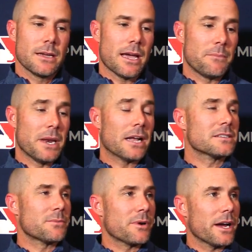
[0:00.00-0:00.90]
I'm not
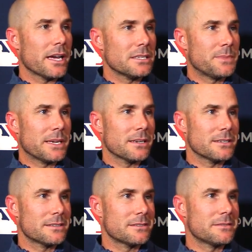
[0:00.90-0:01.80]
surprised
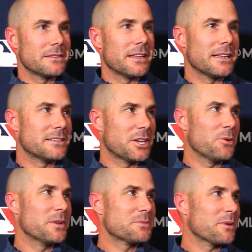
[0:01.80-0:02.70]
because it's
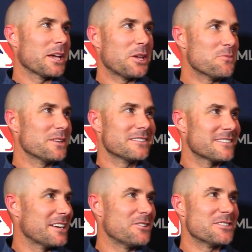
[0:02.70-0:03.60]
humans playing humans,
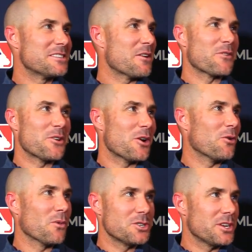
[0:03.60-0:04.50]
and you just never
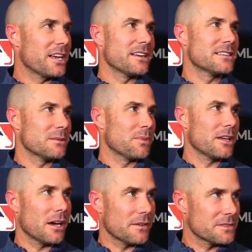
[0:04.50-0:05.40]
know. Once you get into the
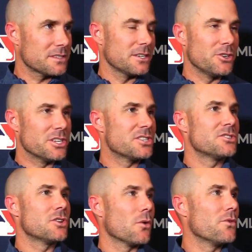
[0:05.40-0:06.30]
playoffs, you just
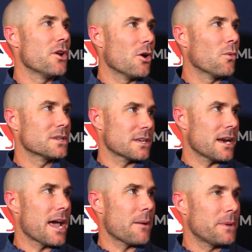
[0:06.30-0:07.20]
don't know what's going
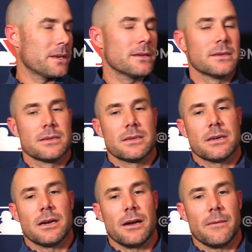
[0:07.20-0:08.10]
to happen.
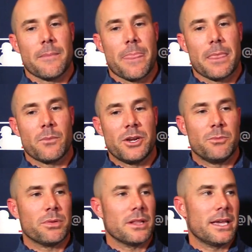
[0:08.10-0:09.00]
When you
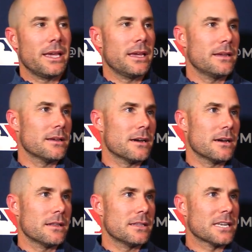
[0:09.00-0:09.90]
play
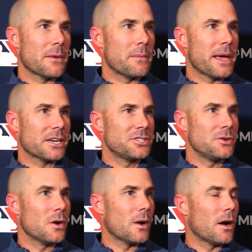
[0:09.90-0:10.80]
the Diamondbacks, you
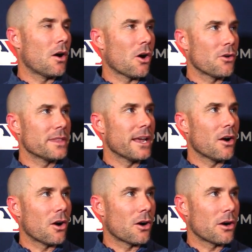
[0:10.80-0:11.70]
know how hard they
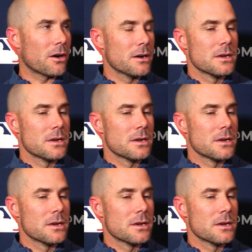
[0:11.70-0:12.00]
are